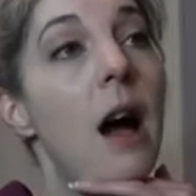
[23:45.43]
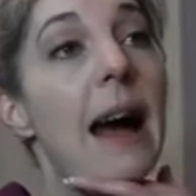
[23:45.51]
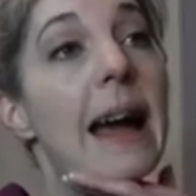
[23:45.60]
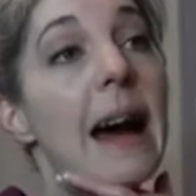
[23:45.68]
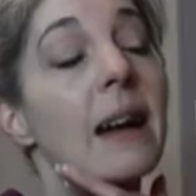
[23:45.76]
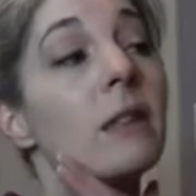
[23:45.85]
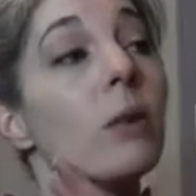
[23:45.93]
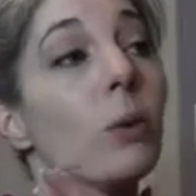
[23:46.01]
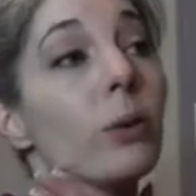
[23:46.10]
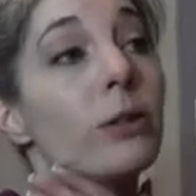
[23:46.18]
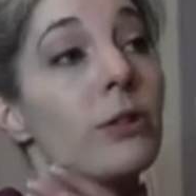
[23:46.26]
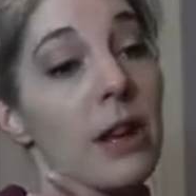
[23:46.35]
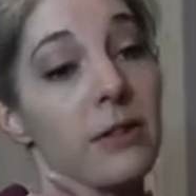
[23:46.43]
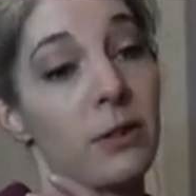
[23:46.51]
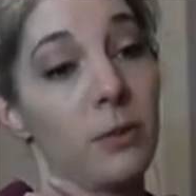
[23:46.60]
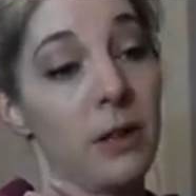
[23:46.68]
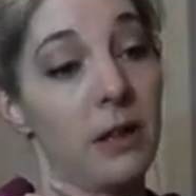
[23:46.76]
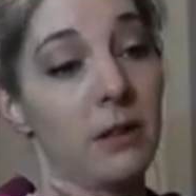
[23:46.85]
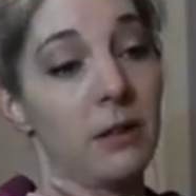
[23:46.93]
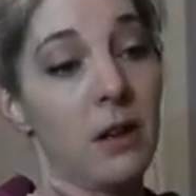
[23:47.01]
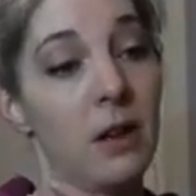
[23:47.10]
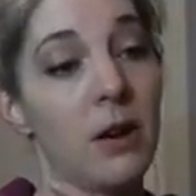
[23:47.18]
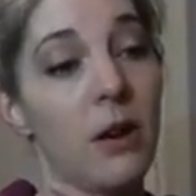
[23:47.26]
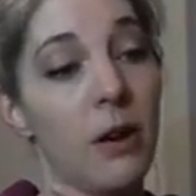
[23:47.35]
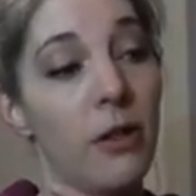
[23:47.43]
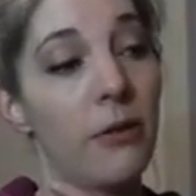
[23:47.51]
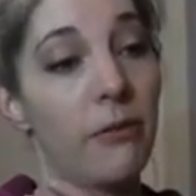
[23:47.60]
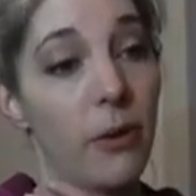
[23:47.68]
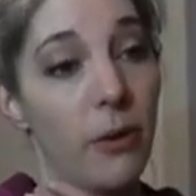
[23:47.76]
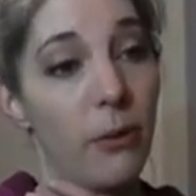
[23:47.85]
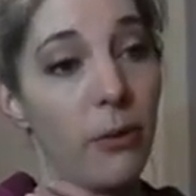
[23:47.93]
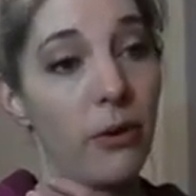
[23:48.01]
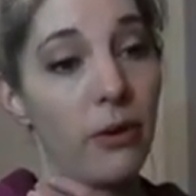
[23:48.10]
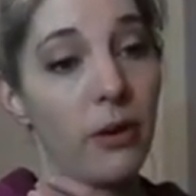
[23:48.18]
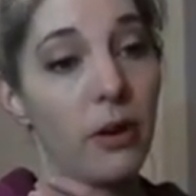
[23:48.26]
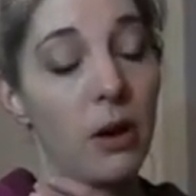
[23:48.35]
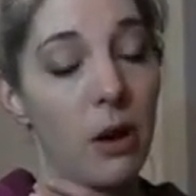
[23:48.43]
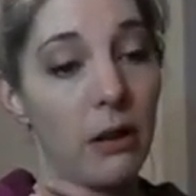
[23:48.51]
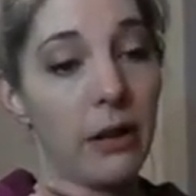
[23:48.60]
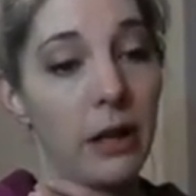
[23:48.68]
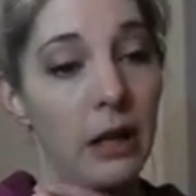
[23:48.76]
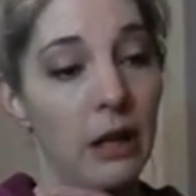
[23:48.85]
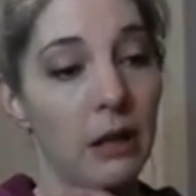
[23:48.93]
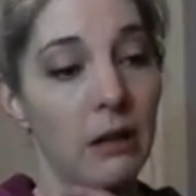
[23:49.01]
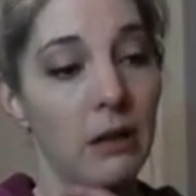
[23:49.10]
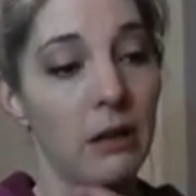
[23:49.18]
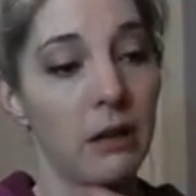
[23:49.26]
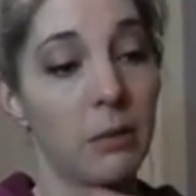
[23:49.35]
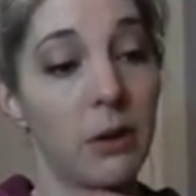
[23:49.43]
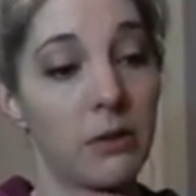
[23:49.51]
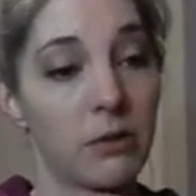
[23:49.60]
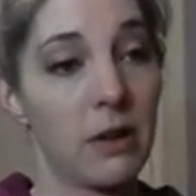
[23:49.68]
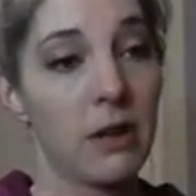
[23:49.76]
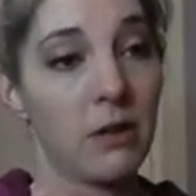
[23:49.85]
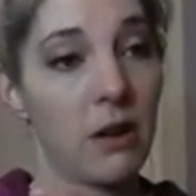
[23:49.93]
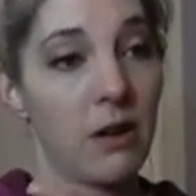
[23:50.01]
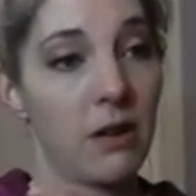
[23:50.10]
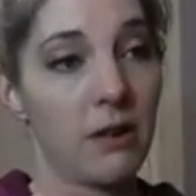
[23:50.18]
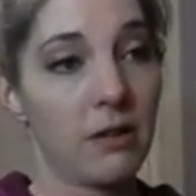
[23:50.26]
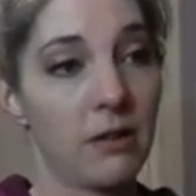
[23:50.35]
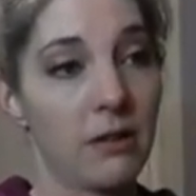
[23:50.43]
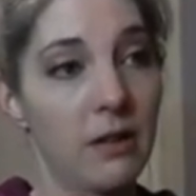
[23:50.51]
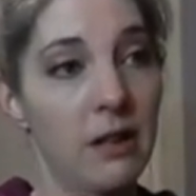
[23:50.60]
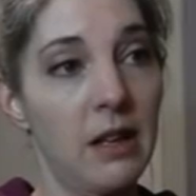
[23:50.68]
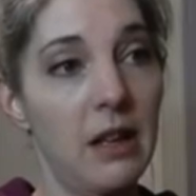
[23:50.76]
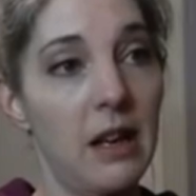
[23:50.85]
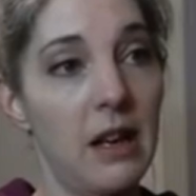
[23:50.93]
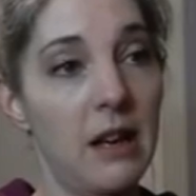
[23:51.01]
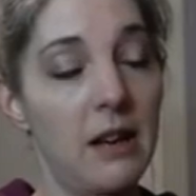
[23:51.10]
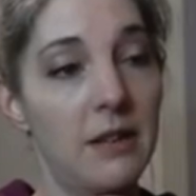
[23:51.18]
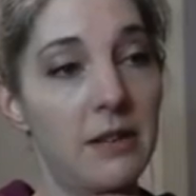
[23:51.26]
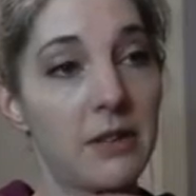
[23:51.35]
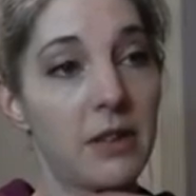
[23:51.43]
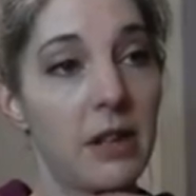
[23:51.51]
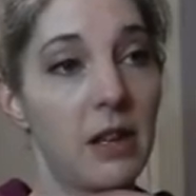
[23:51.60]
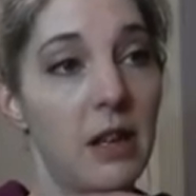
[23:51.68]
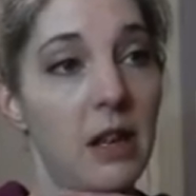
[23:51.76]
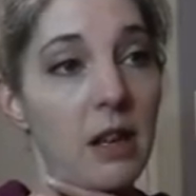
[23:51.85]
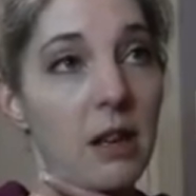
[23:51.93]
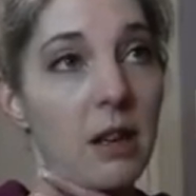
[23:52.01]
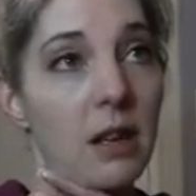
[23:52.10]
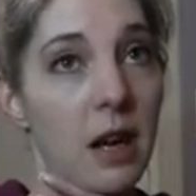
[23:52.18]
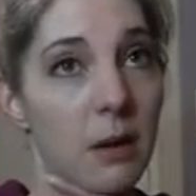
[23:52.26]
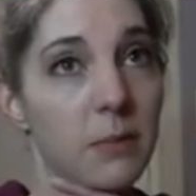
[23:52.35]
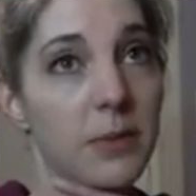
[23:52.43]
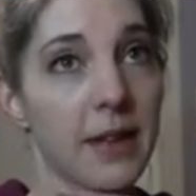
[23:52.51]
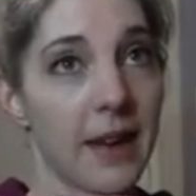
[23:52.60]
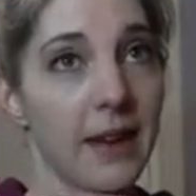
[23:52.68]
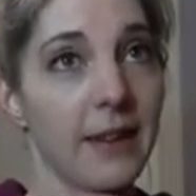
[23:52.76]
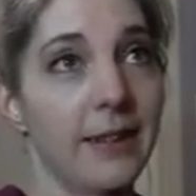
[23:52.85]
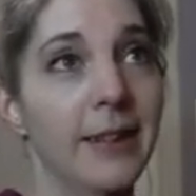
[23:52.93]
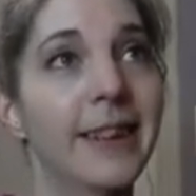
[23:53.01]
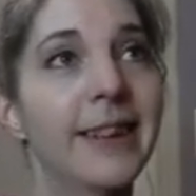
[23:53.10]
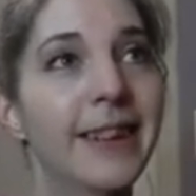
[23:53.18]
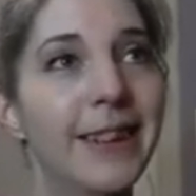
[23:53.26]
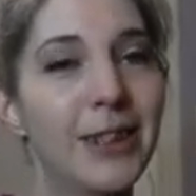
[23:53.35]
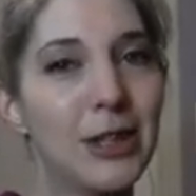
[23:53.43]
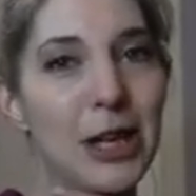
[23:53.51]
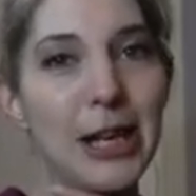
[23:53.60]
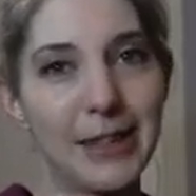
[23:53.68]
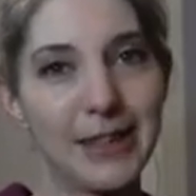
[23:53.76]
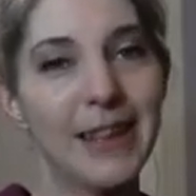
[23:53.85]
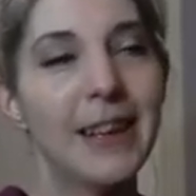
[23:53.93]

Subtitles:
I had an older gentleman on the phone calling in about his granddaughter, and he kept saying, Jesus,